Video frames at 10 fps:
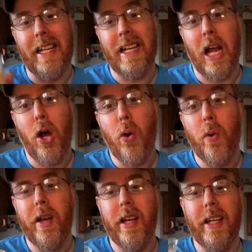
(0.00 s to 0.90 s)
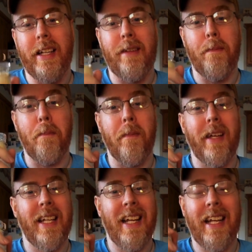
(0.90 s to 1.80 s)
Know, it
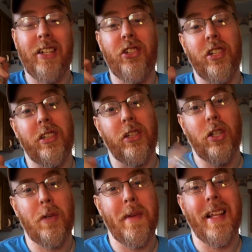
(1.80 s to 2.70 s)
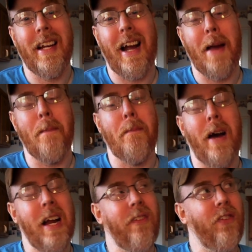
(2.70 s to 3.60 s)
just occurred to me that I
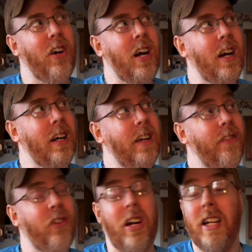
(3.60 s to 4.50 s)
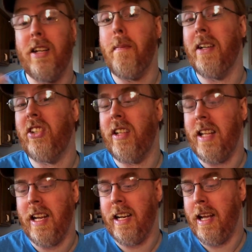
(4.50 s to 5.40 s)
might have forgotten to mention
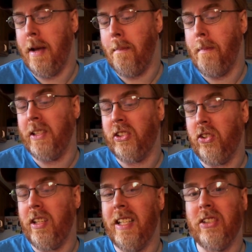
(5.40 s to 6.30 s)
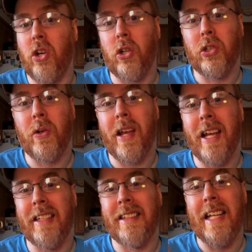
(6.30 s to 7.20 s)
that mustard is also
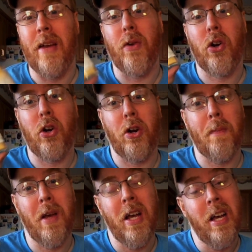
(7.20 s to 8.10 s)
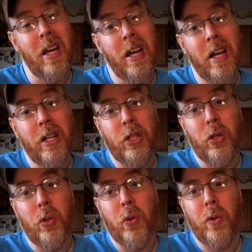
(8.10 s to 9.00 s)
a sacred herb
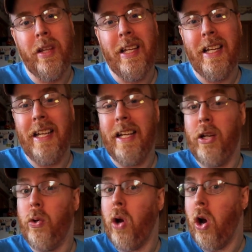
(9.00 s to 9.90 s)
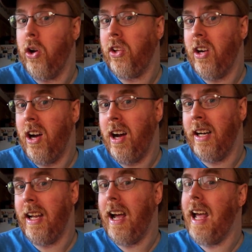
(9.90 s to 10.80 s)
to the Hindu hearth
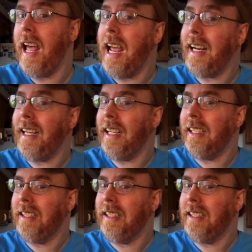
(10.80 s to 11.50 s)
god Agni.